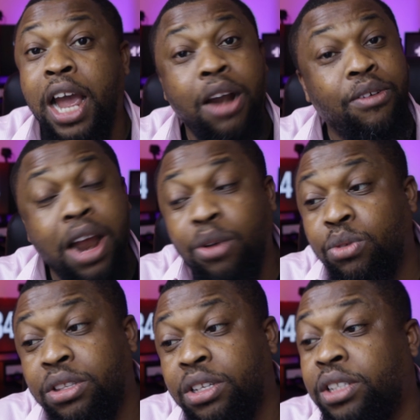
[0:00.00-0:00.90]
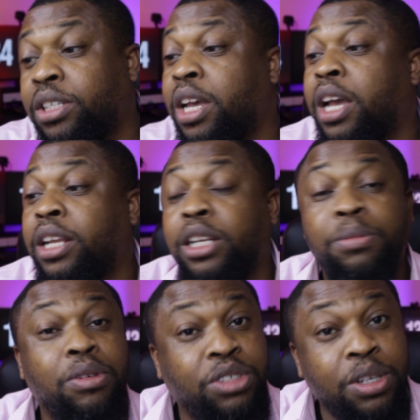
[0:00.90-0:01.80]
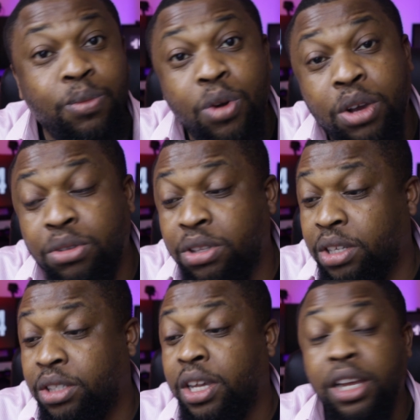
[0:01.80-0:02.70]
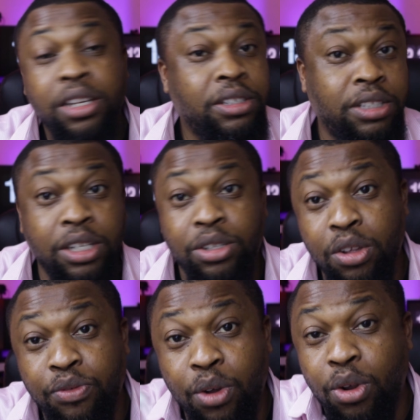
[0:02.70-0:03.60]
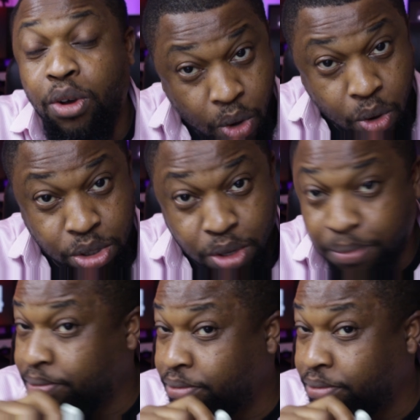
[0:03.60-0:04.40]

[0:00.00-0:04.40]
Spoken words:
I ran with it, did a bit of gym work with it, did not fall off. Awesome.